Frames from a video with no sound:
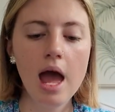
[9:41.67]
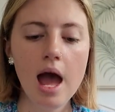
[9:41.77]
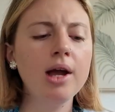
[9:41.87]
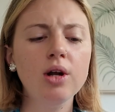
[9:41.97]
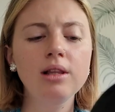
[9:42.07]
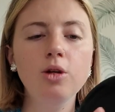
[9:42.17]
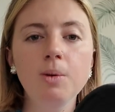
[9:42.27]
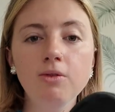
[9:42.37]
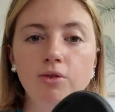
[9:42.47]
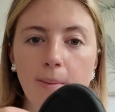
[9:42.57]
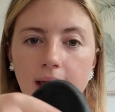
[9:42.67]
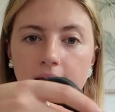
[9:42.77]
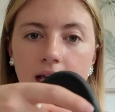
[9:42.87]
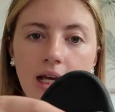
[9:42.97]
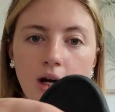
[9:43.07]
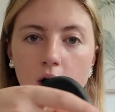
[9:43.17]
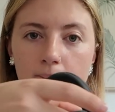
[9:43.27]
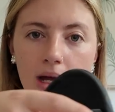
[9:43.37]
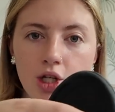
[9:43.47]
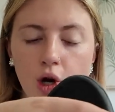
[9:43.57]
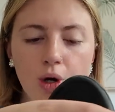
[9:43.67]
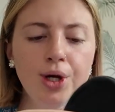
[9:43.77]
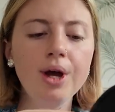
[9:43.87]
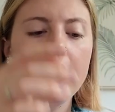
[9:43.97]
I got a little bit of rubbing here on my toe,